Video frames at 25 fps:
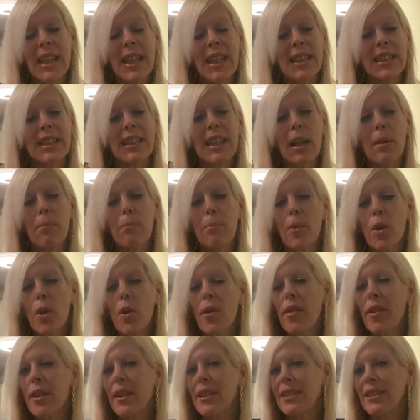They're
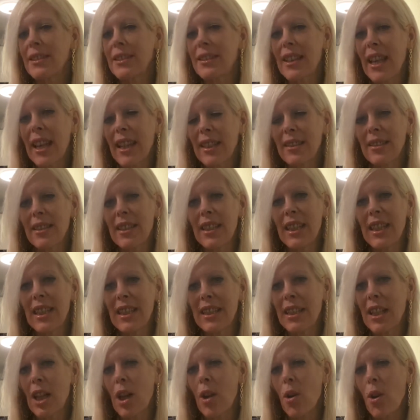both sexy in
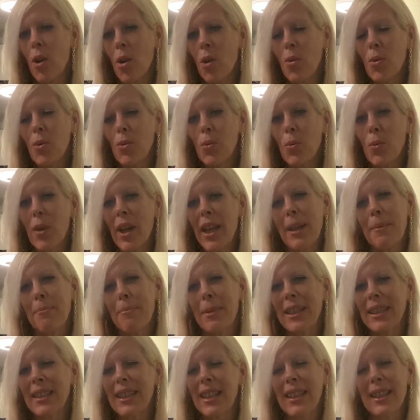their own way,
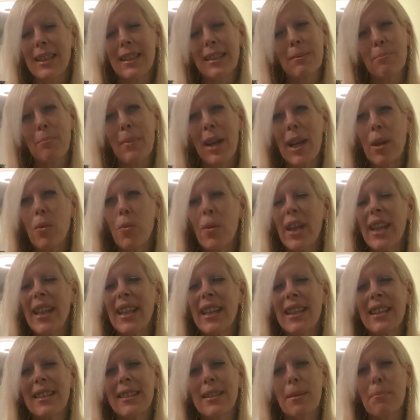but My Way
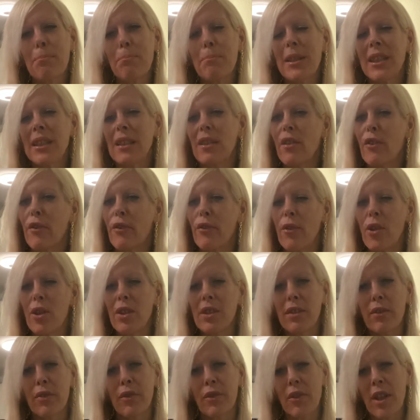is a bit on
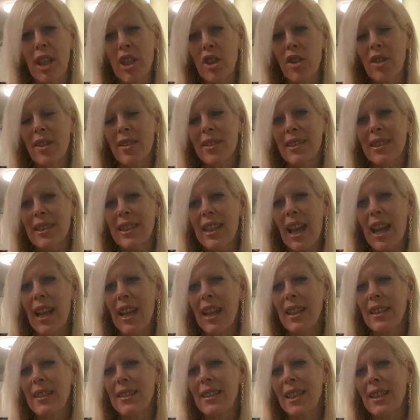the fresher
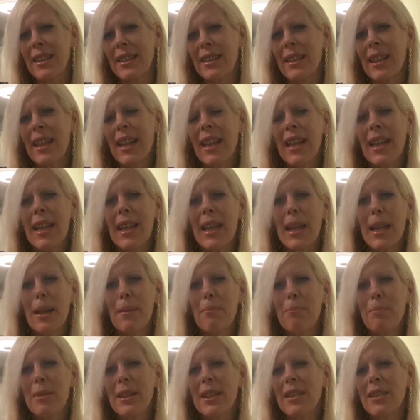side and a
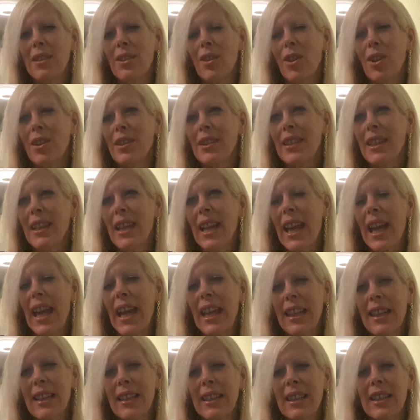bit on the
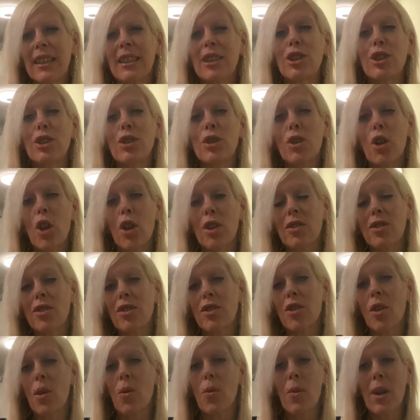elegant, not
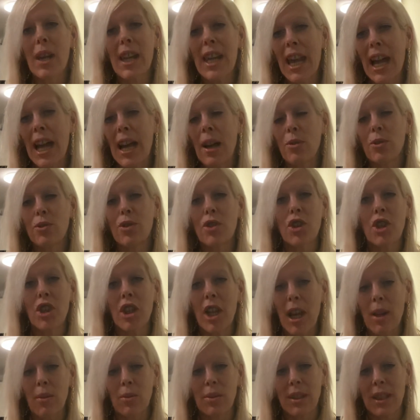so loud
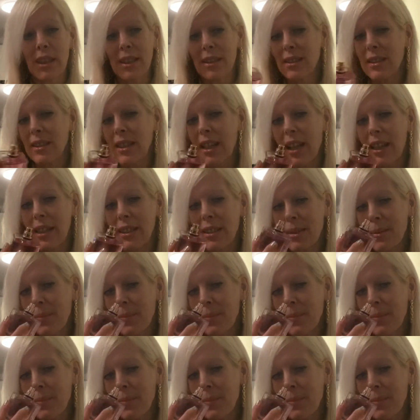shouting side.